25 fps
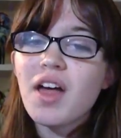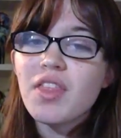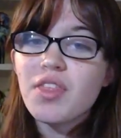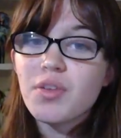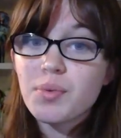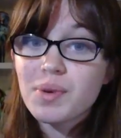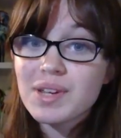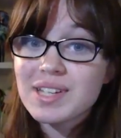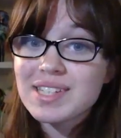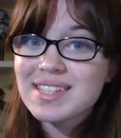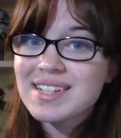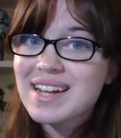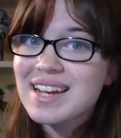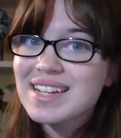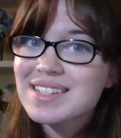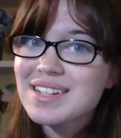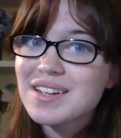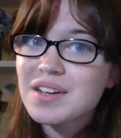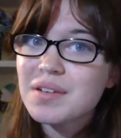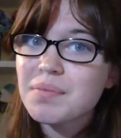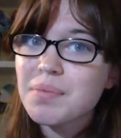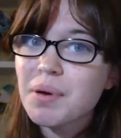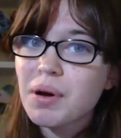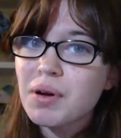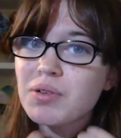the reason I
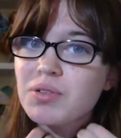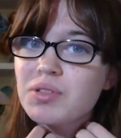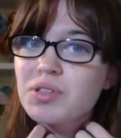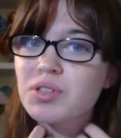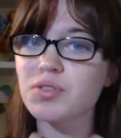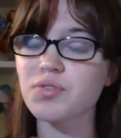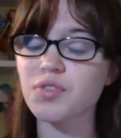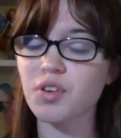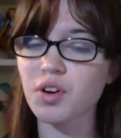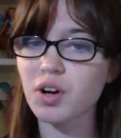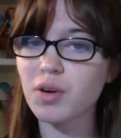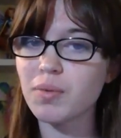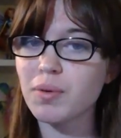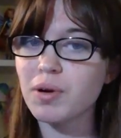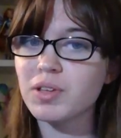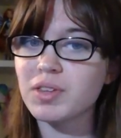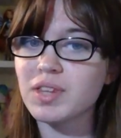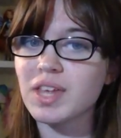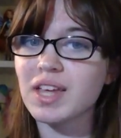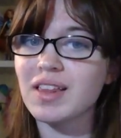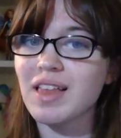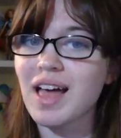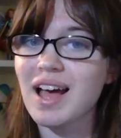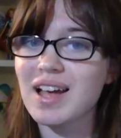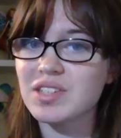didn't post for her
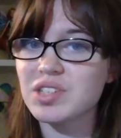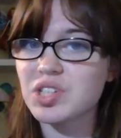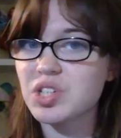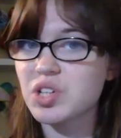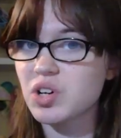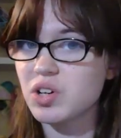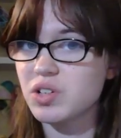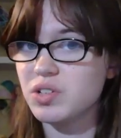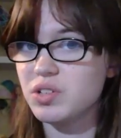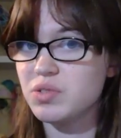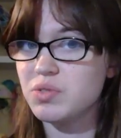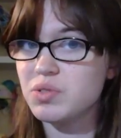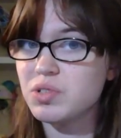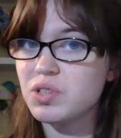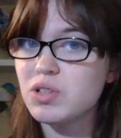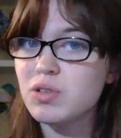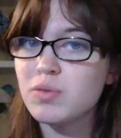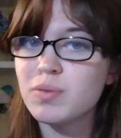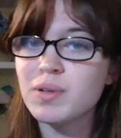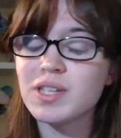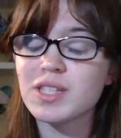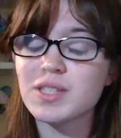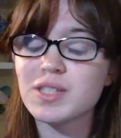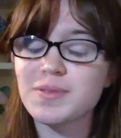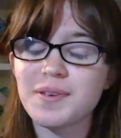birthday last year on
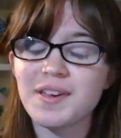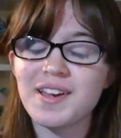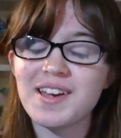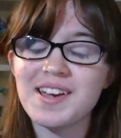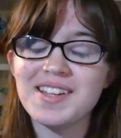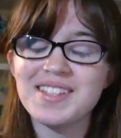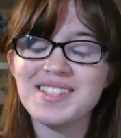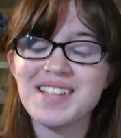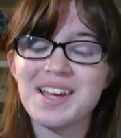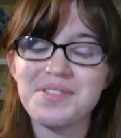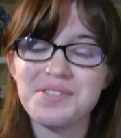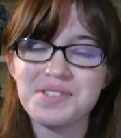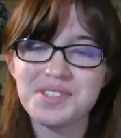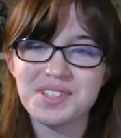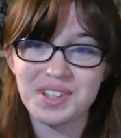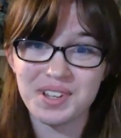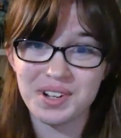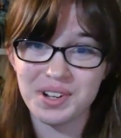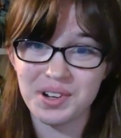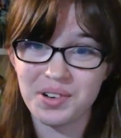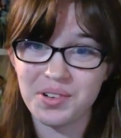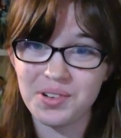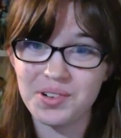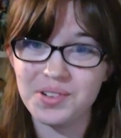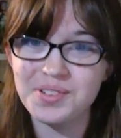YouTube is because I was on
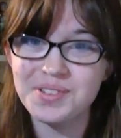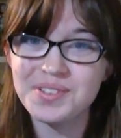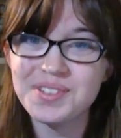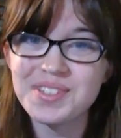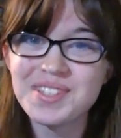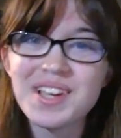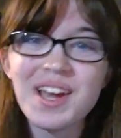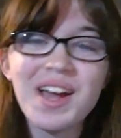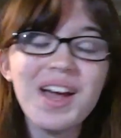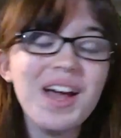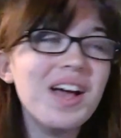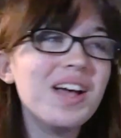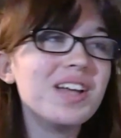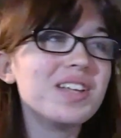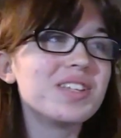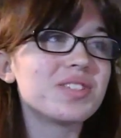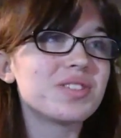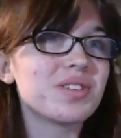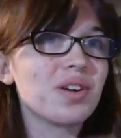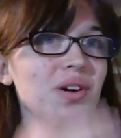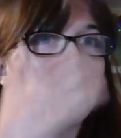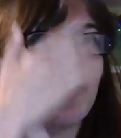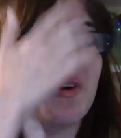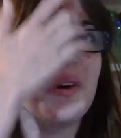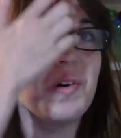a cruise,
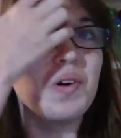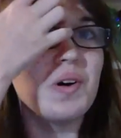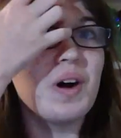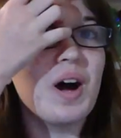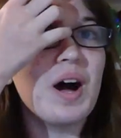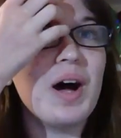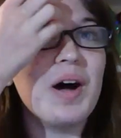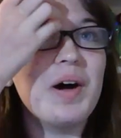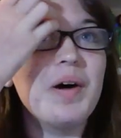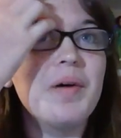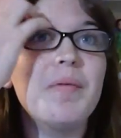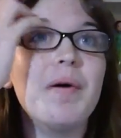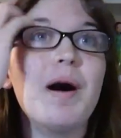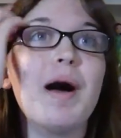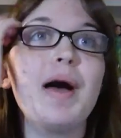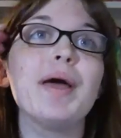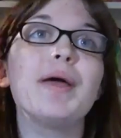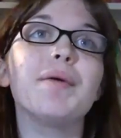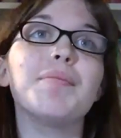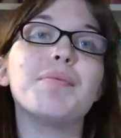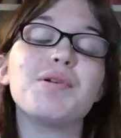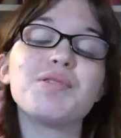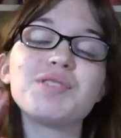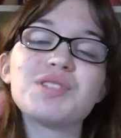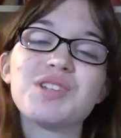so um,
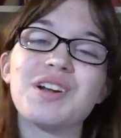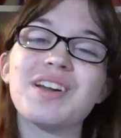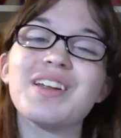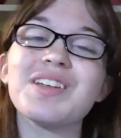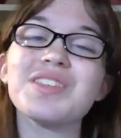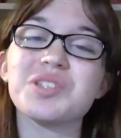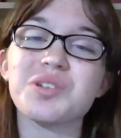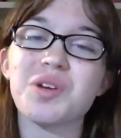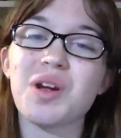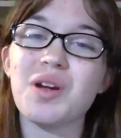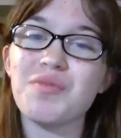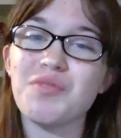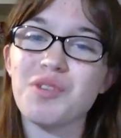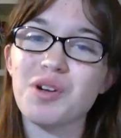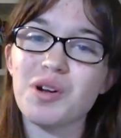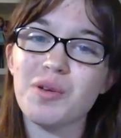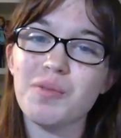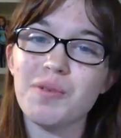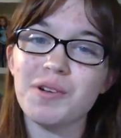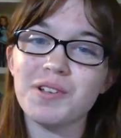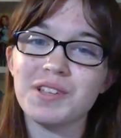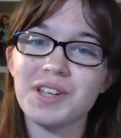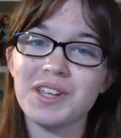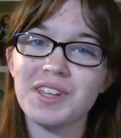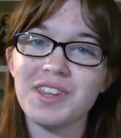I posted on Instagram for her
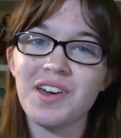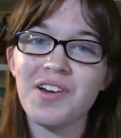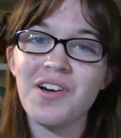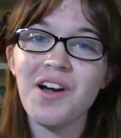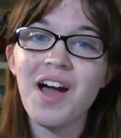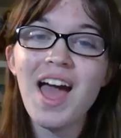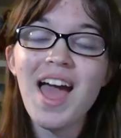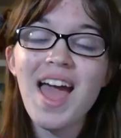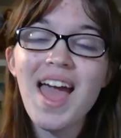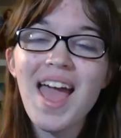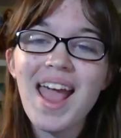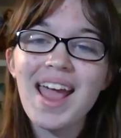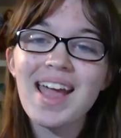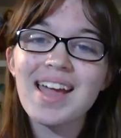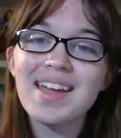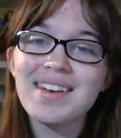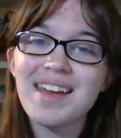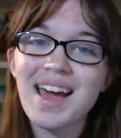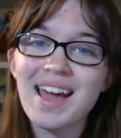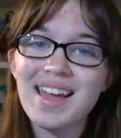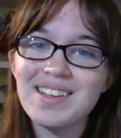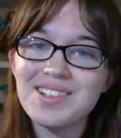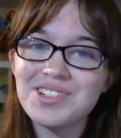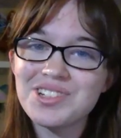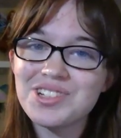birthday though, and
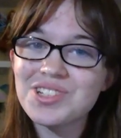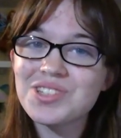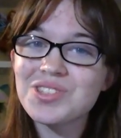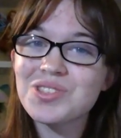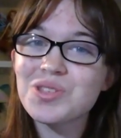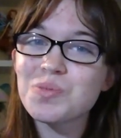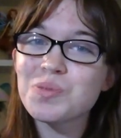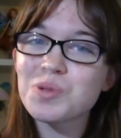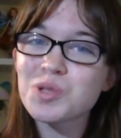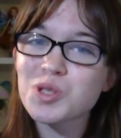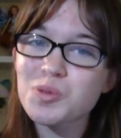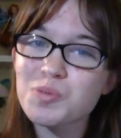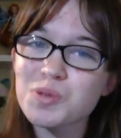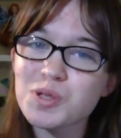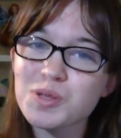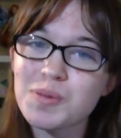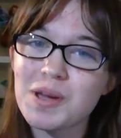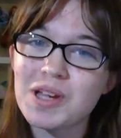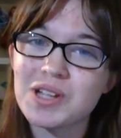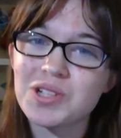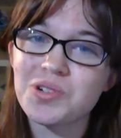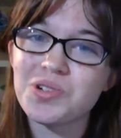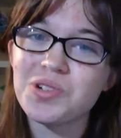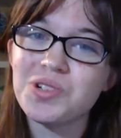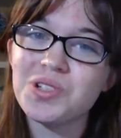Aisha is super super
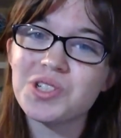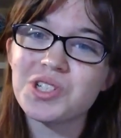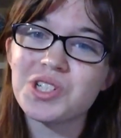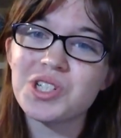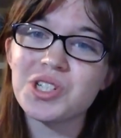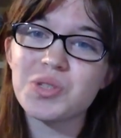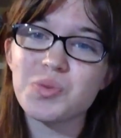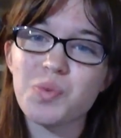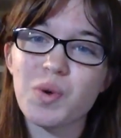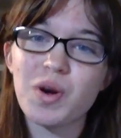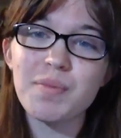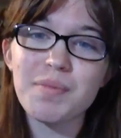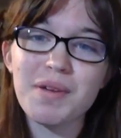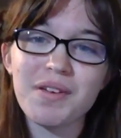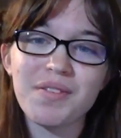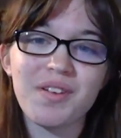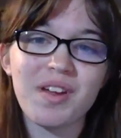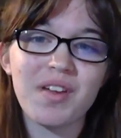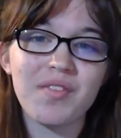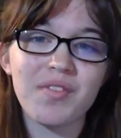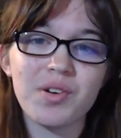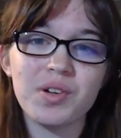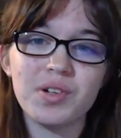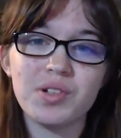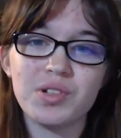special. She's one of my
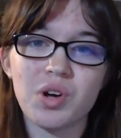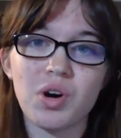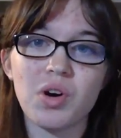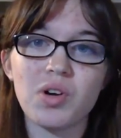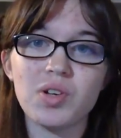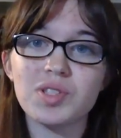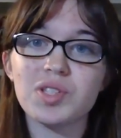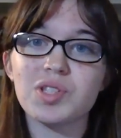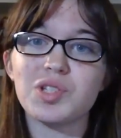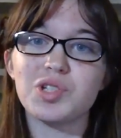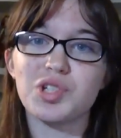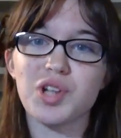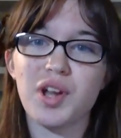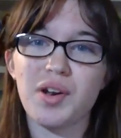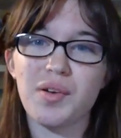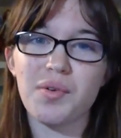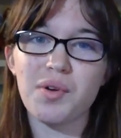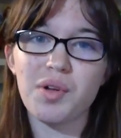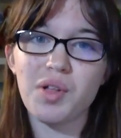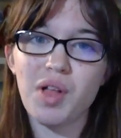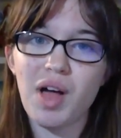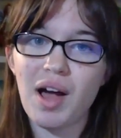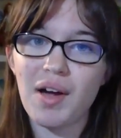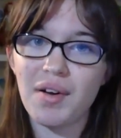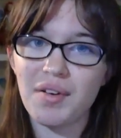favorite dolls in
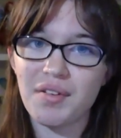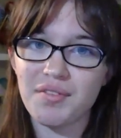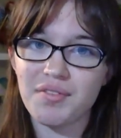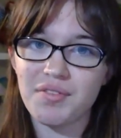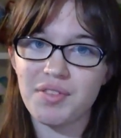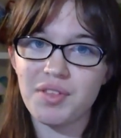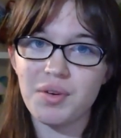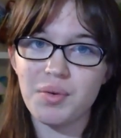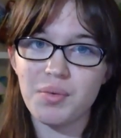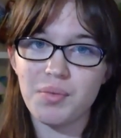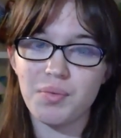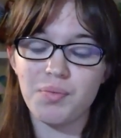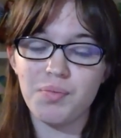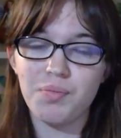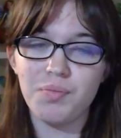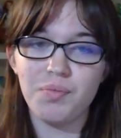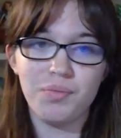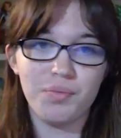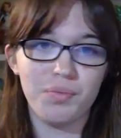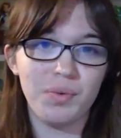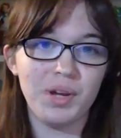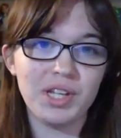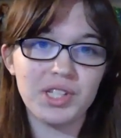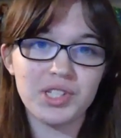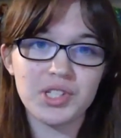general out of the
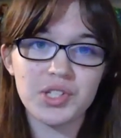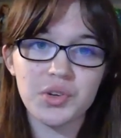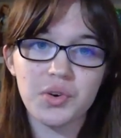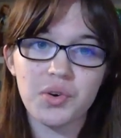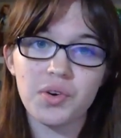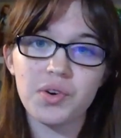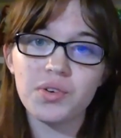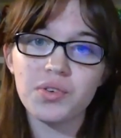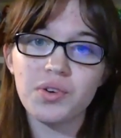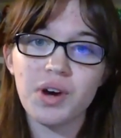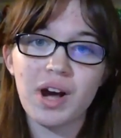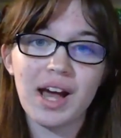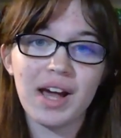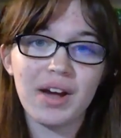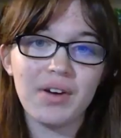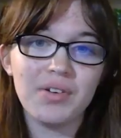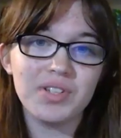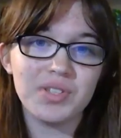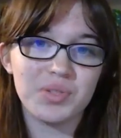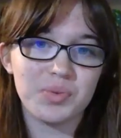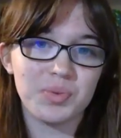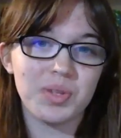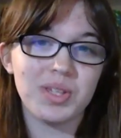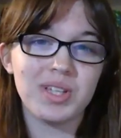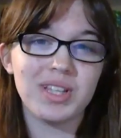Winx crew. I
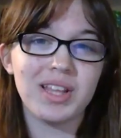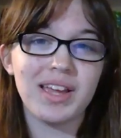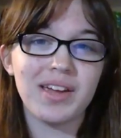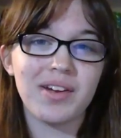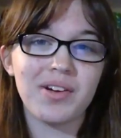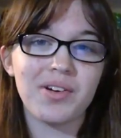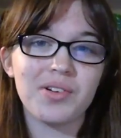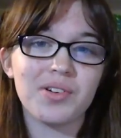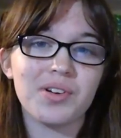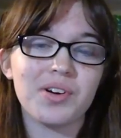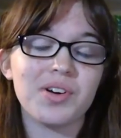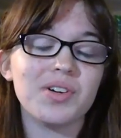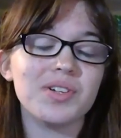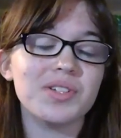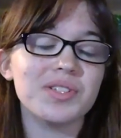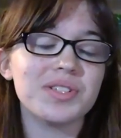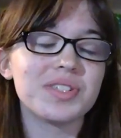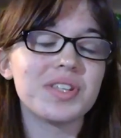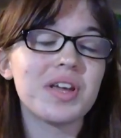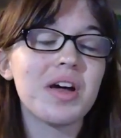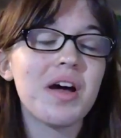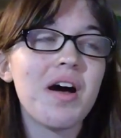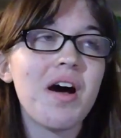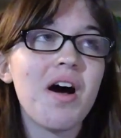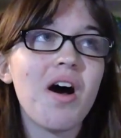always really like her dolls.